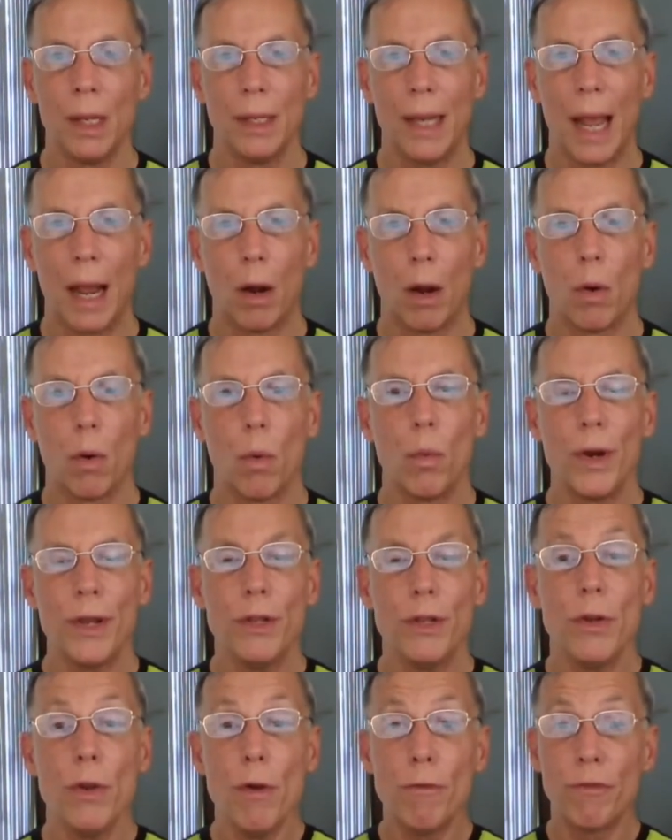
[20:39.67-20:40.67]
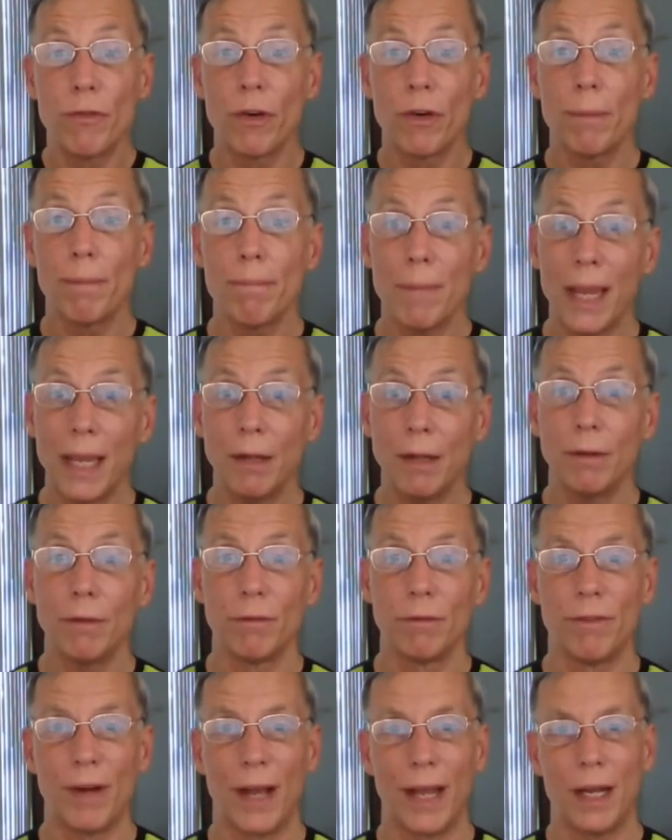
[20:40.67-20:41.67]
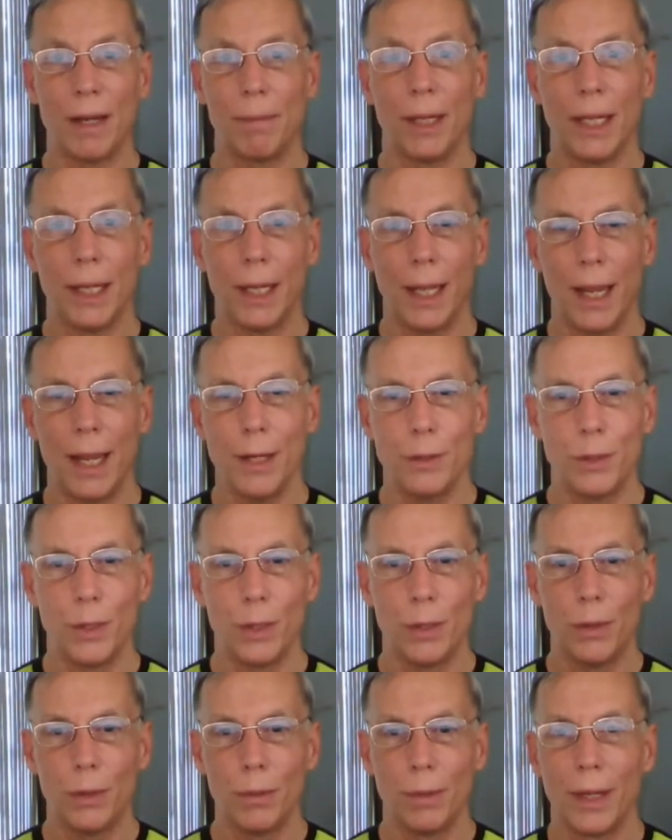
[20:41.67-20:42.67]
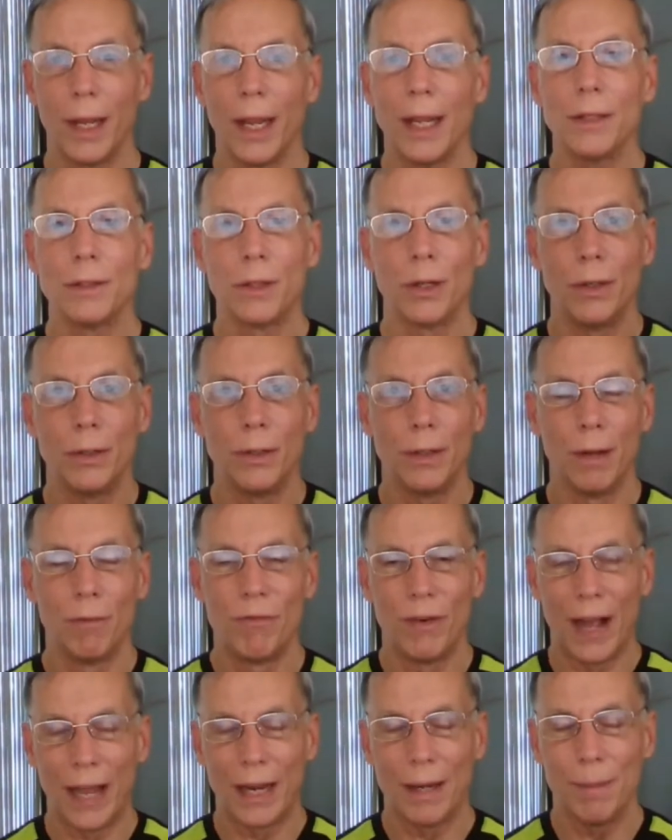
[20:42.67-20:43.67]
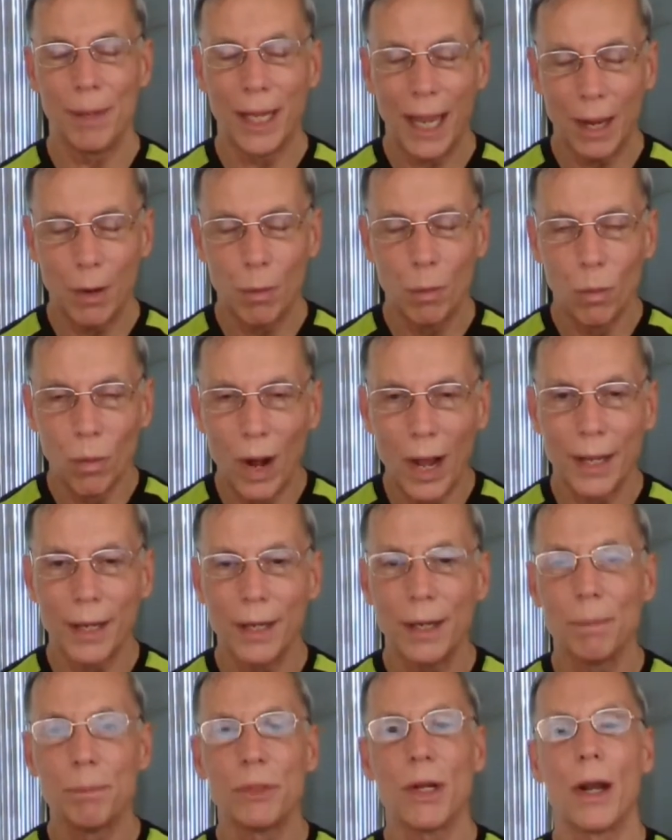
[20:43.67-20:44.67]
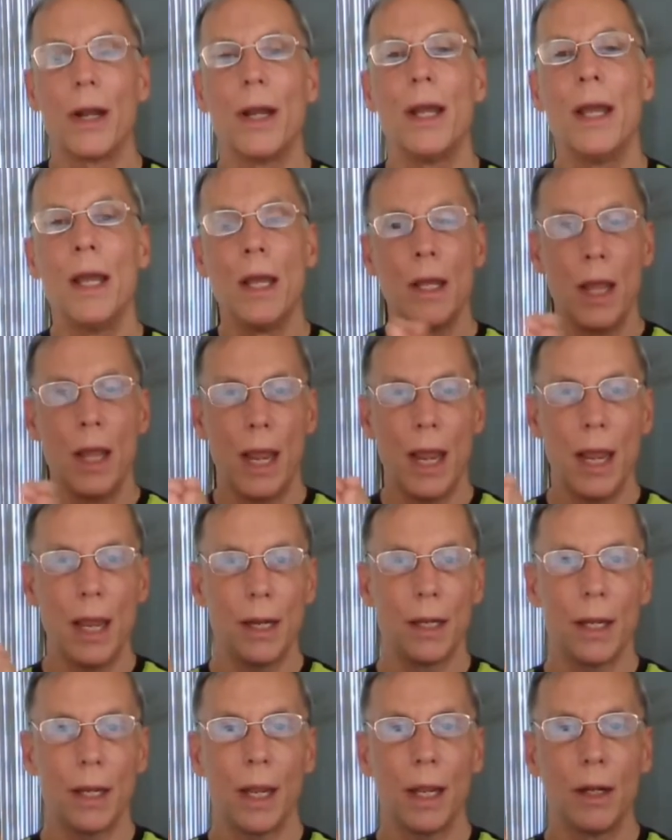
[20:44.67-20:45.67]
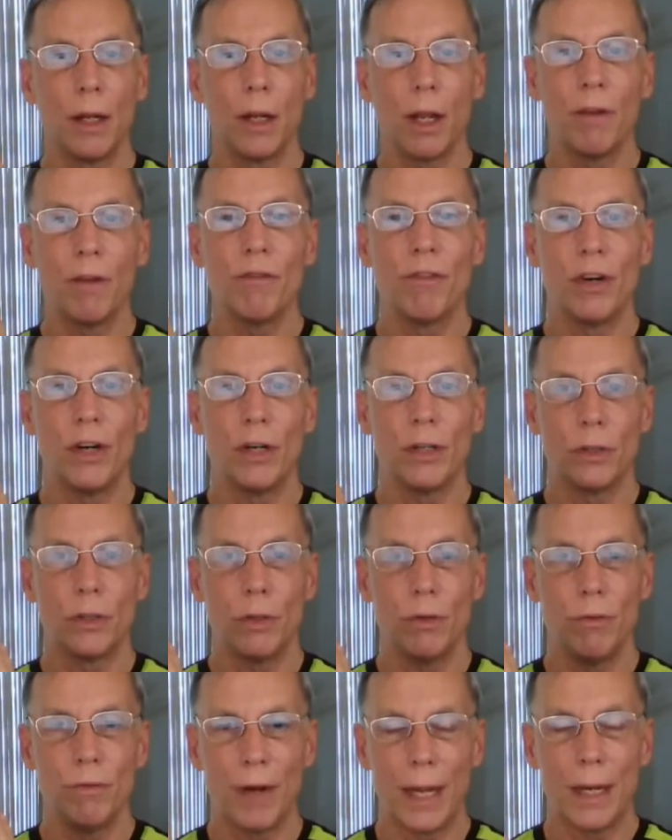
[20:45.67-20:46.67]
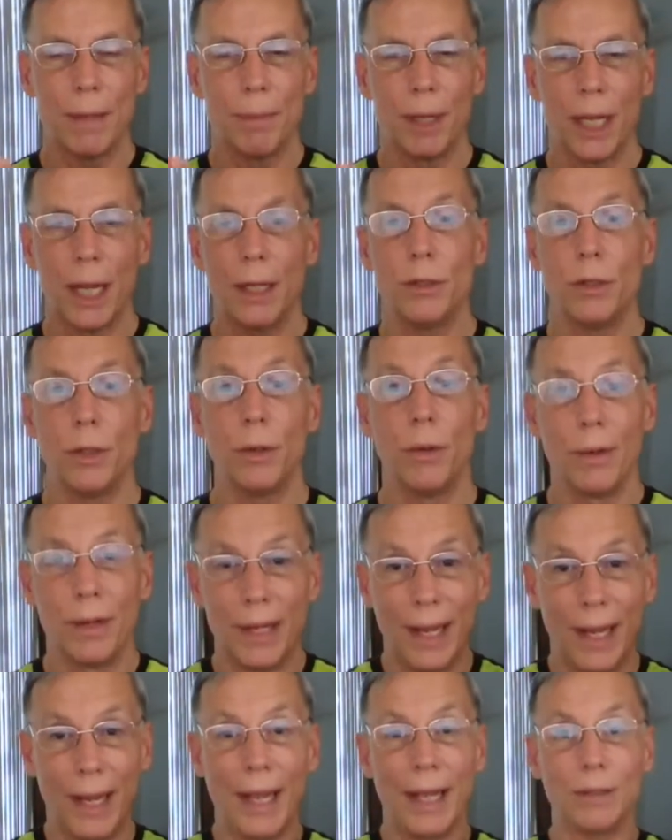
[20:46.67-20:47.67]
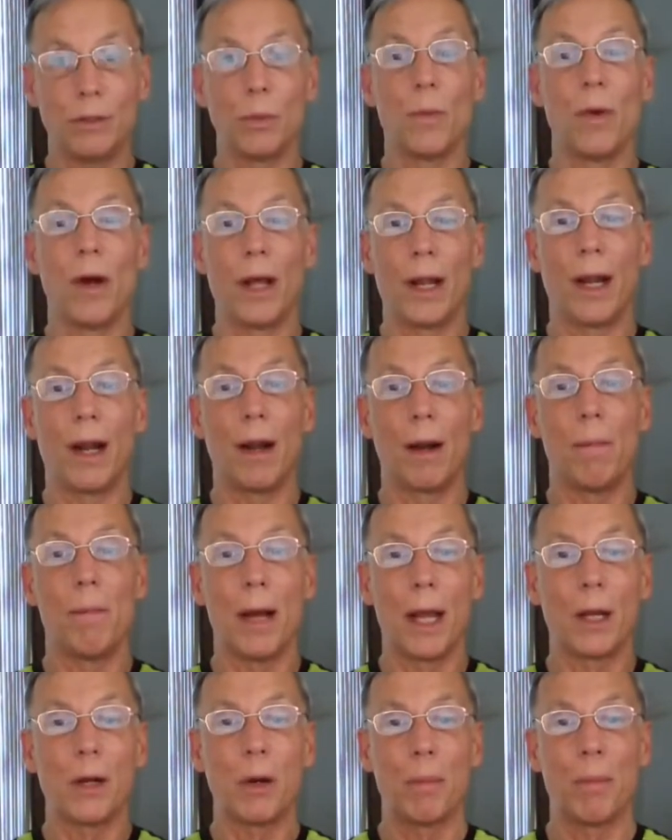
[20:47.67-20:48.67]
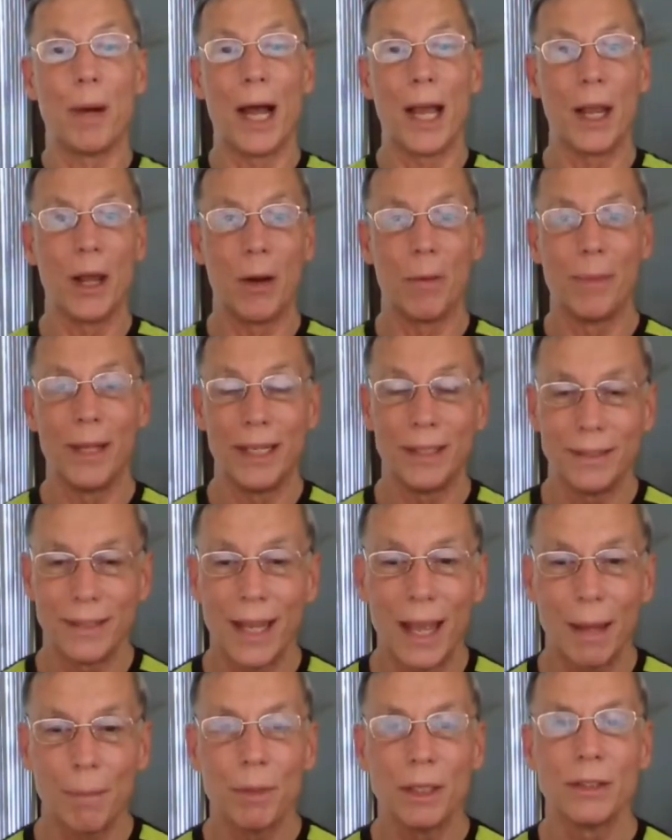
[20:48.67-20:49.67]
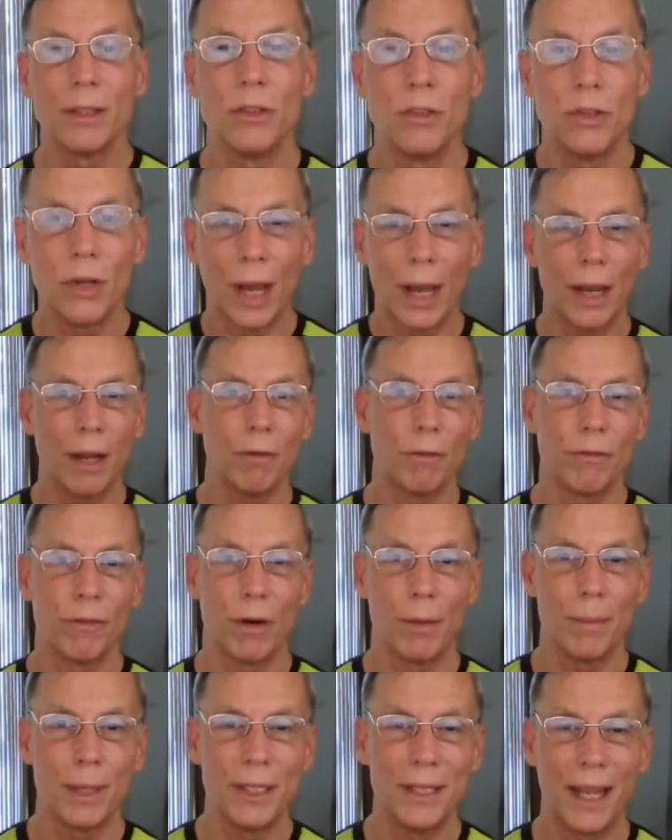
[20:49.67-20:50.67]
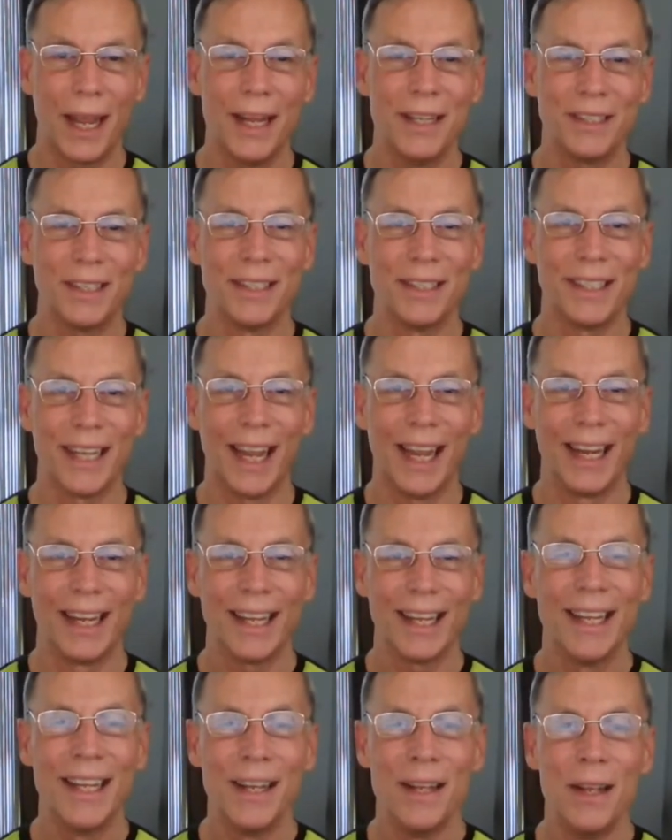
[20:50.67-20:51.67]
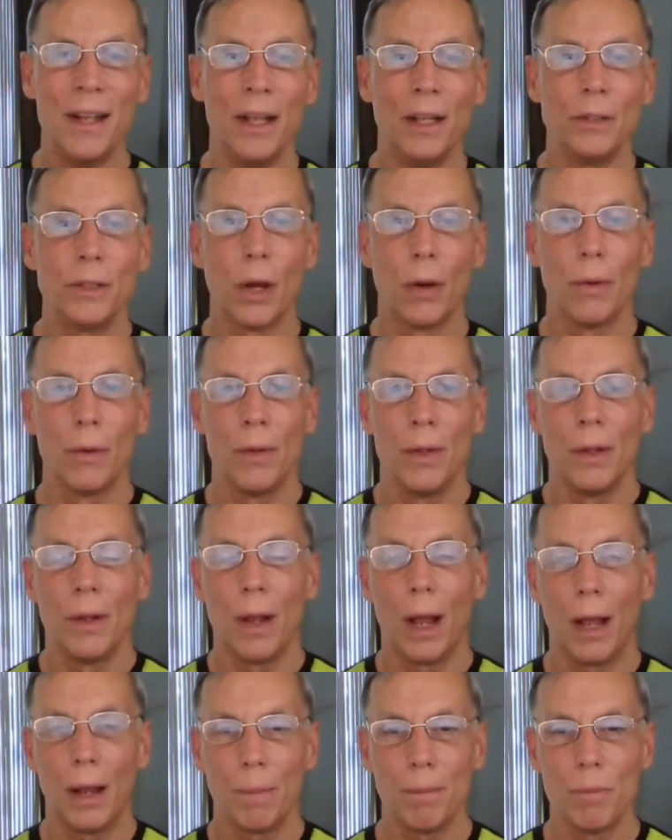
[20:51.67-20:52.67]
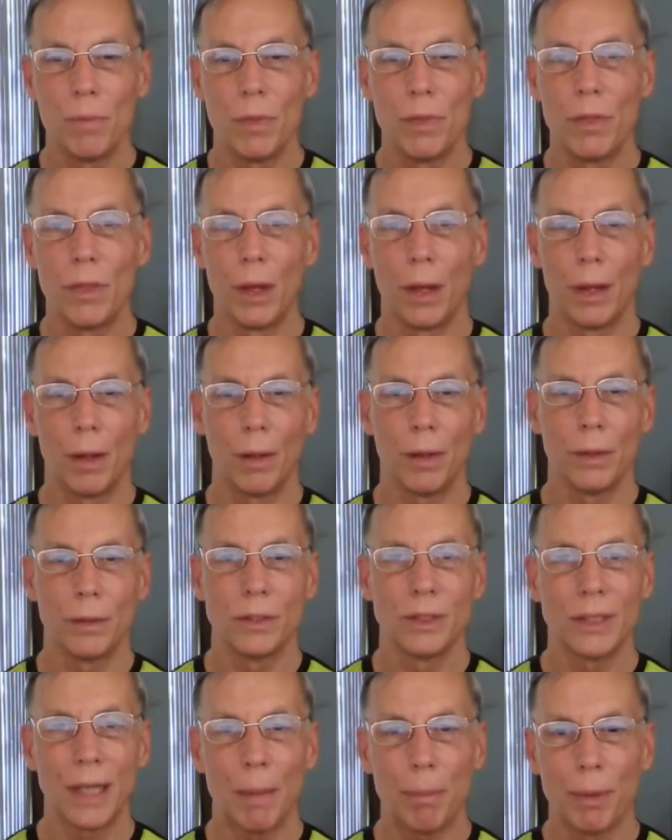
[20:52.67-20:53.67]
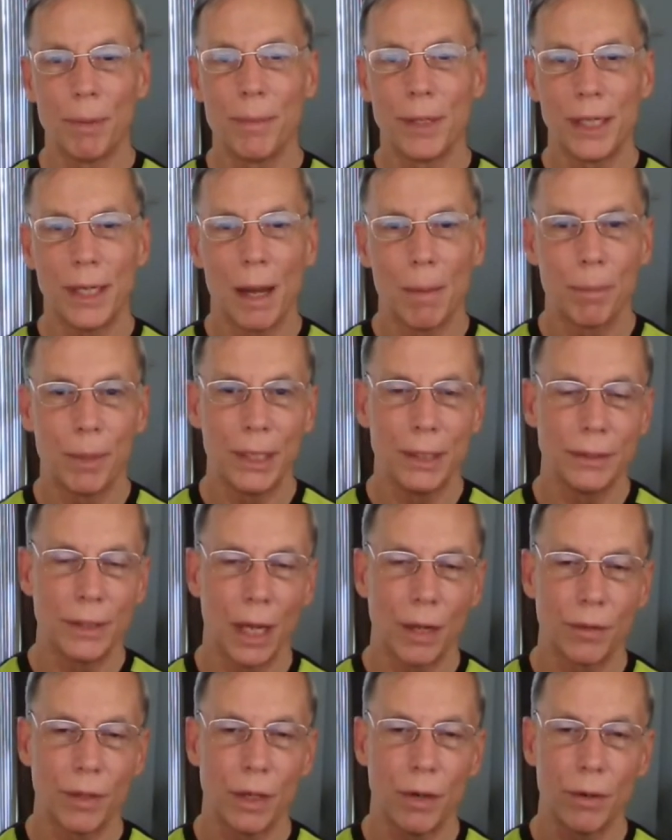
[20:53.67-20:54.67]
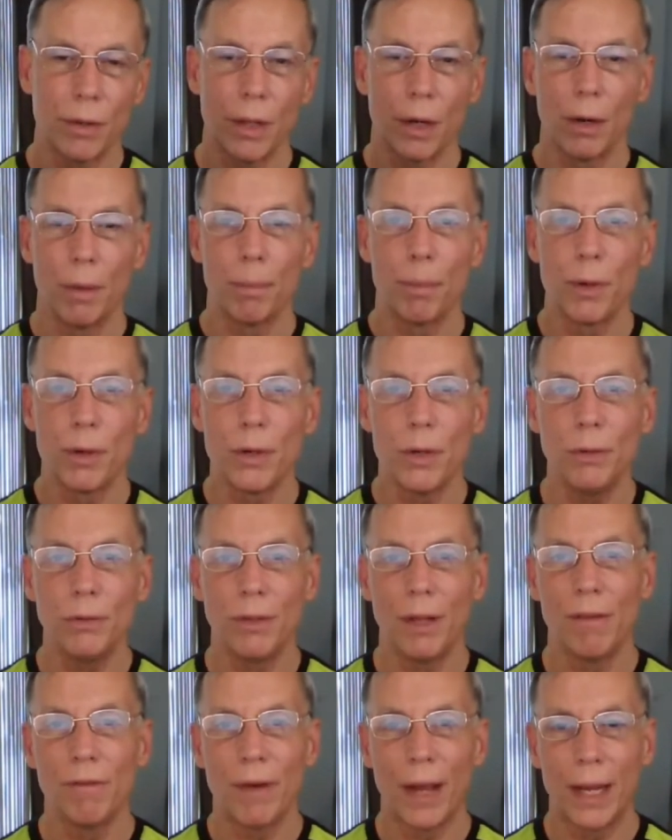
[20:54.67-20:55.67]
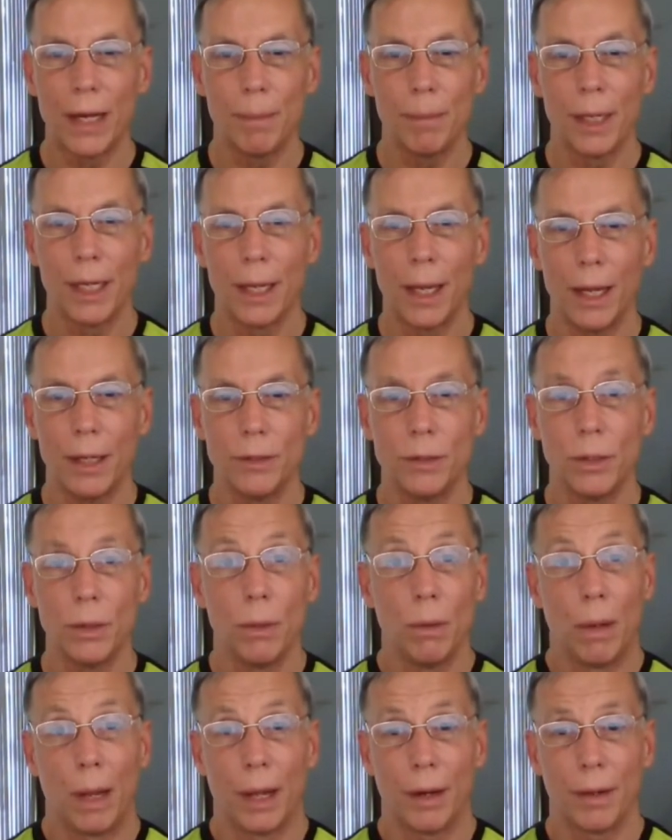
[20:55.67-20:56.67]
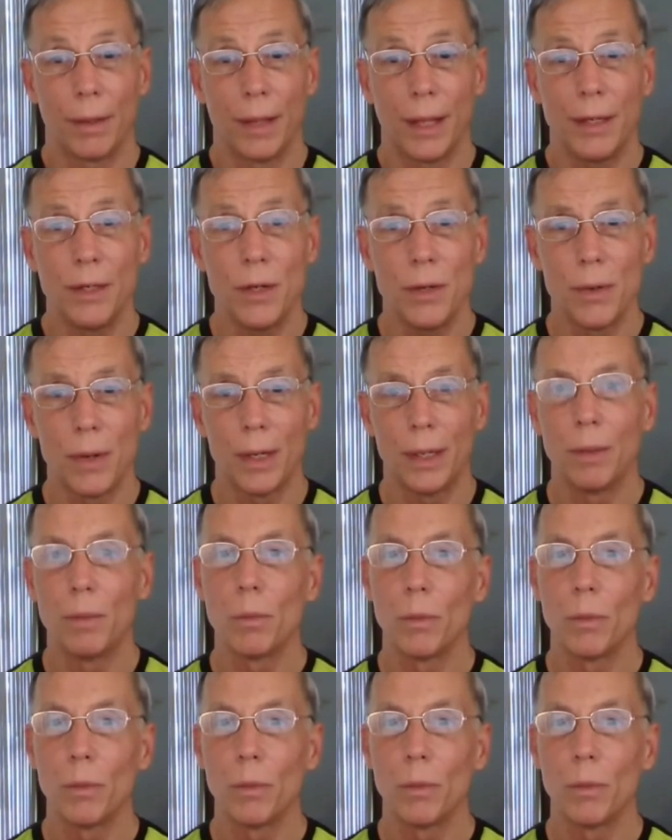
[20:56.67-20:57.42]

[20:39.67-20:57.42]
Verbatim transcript: Now, when you ferment vitamin K2, it turns vitamin K1, I'm sorry, it can convert to vitamin K2. Guess what our microbiome is? Yeah, it's a giant fermentation tank. So um, the supplement companies out there that are producing vitamin K2, how do they do it?